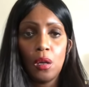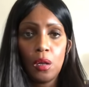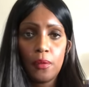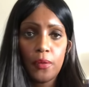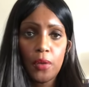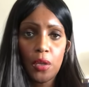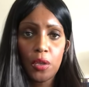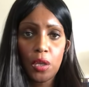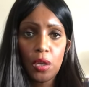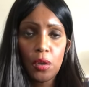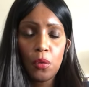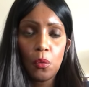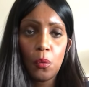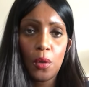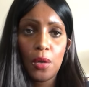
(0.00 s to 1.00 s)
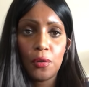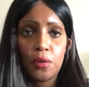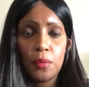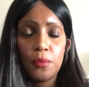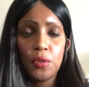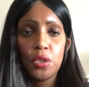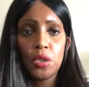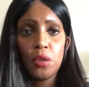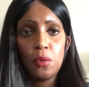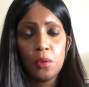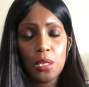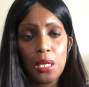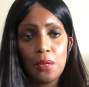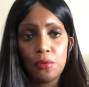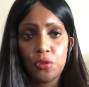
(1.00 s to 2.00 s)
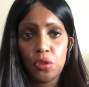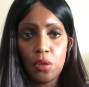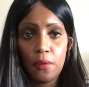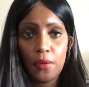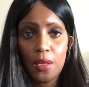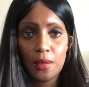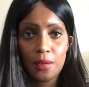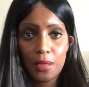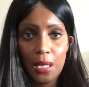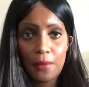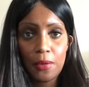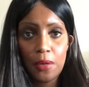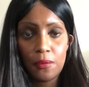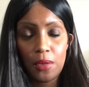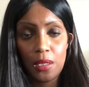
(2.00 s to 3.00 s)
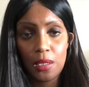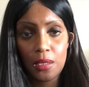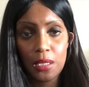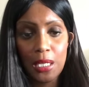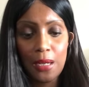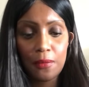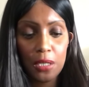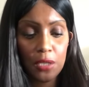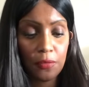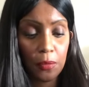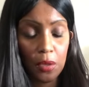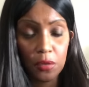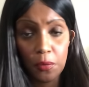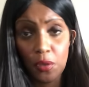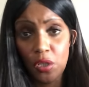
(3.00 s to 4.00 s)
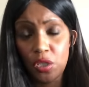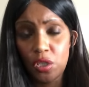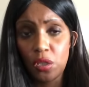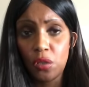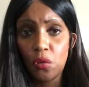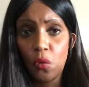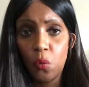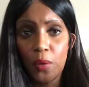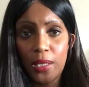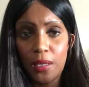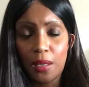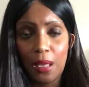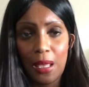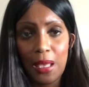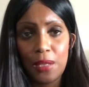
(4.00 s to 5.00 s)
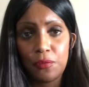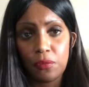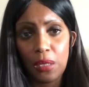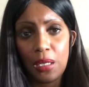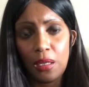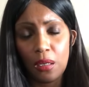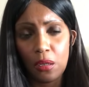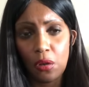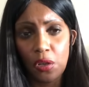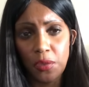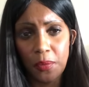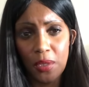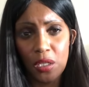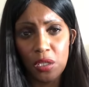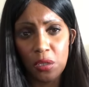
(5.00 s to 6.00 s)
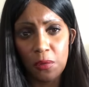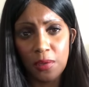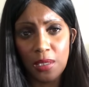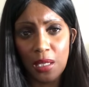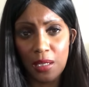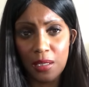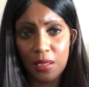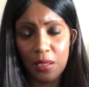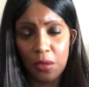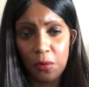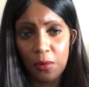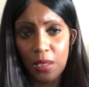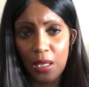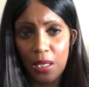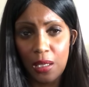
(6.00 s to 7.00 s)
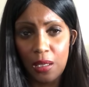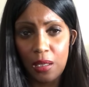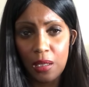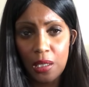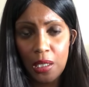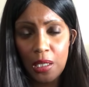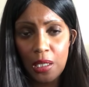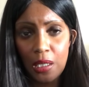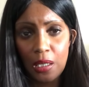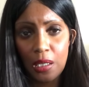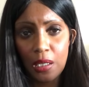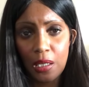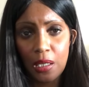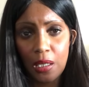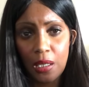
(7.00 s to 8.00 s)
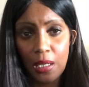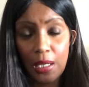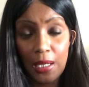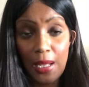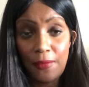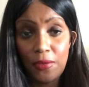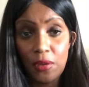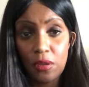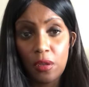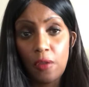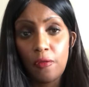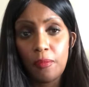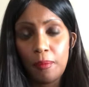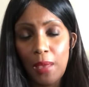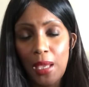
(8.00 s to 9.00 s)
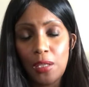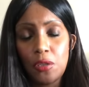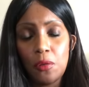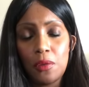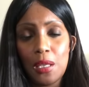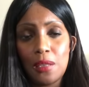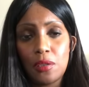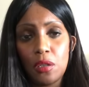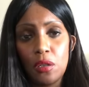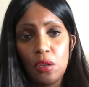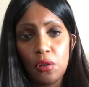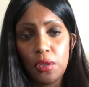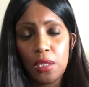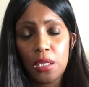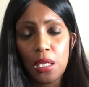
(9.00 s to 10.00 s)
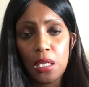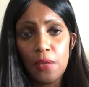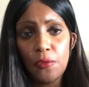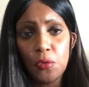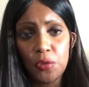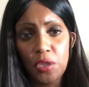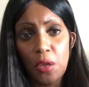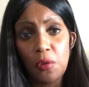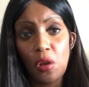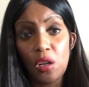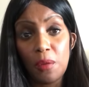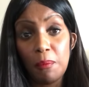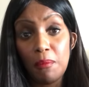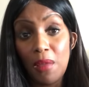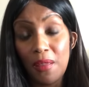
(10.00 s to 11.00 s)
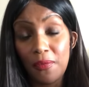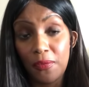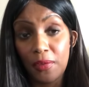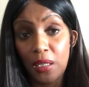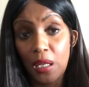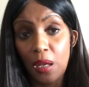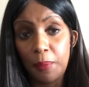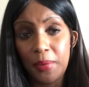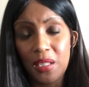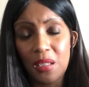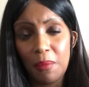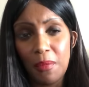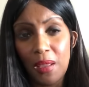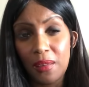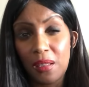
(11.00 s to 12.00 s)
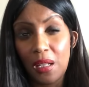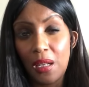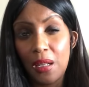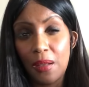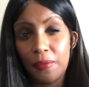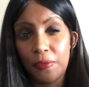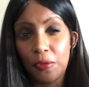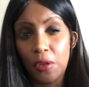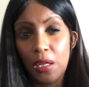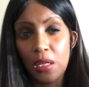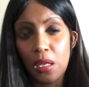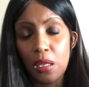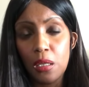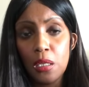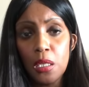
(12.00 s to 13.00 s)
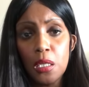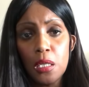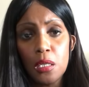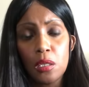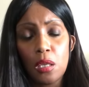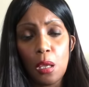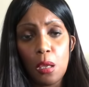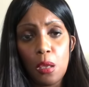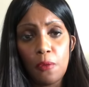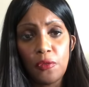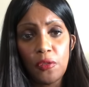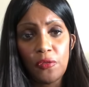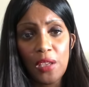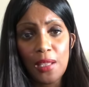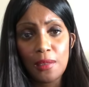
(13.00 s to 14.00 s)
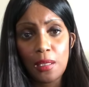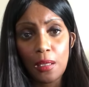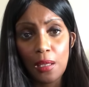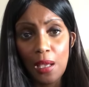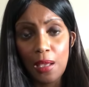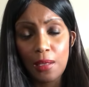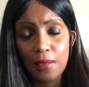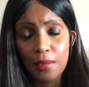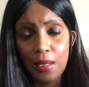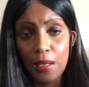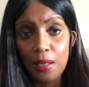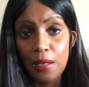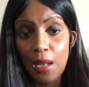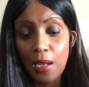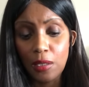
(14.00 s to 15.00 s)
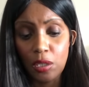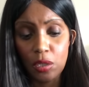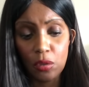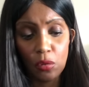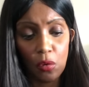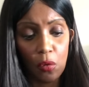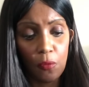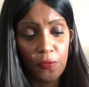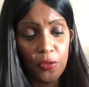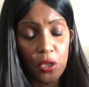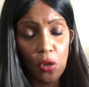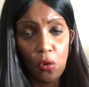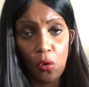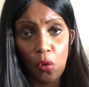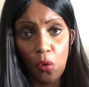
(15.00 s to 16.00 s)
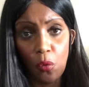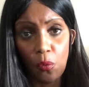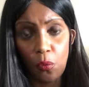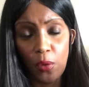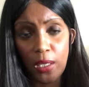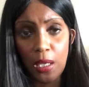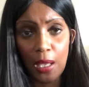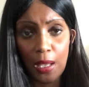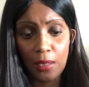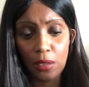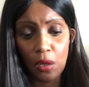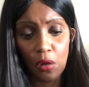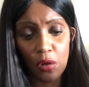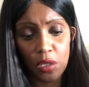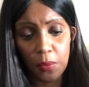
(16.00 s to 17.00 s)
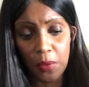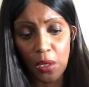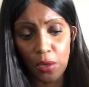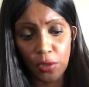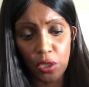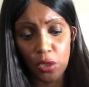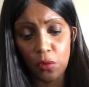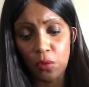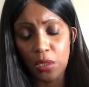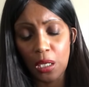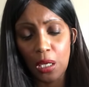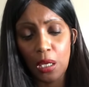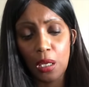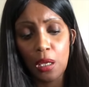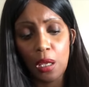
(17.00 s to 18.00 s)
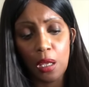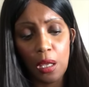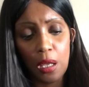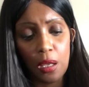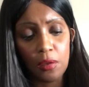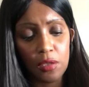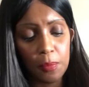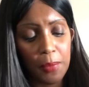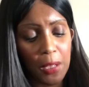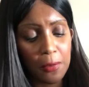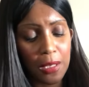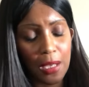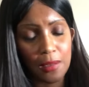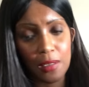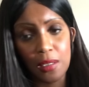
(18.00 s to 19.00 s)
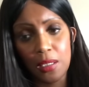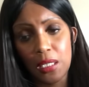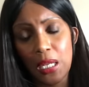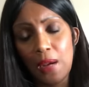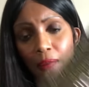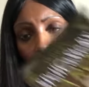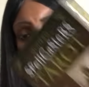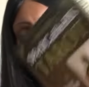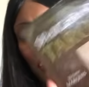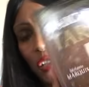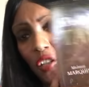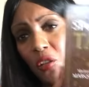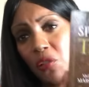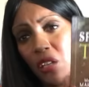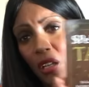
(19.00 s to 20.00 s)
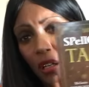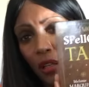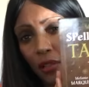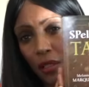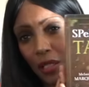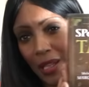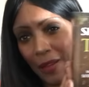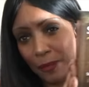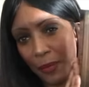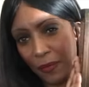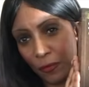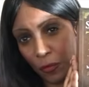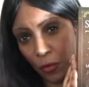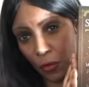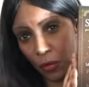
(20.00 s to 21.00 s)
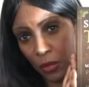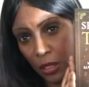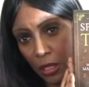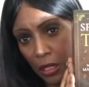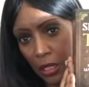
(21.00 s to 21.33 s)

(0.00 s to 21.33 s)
Hi Virgo, welcome to Carol's Universe Tarot Readings. Tarot readings from We're going to do your week ahead reading, guys. We're going to do 6th to the uh, 11th of May 2019. You've also got a monthly up. It's a monthly love reading. So if you fancy that, it's sitting next door. For your week ahead, guys, we are using uh, Spellcasters Tarot. I was using another deck before.